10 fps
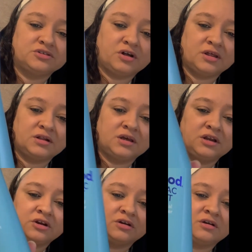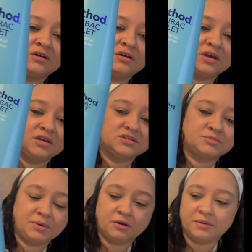toilet cleaner,
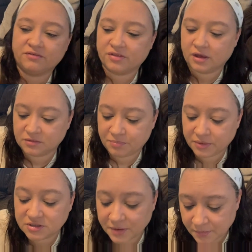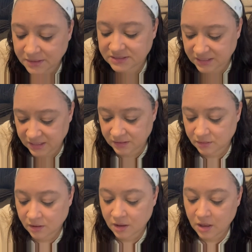spearmint flake, spearmint scent.
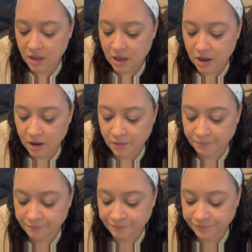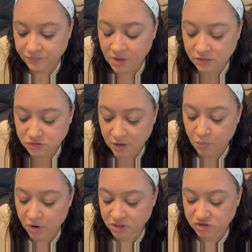Um, so I
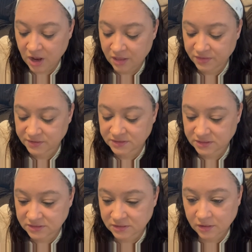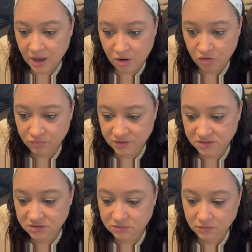want to try this, and I hope
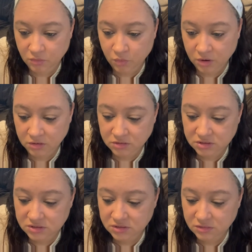this works.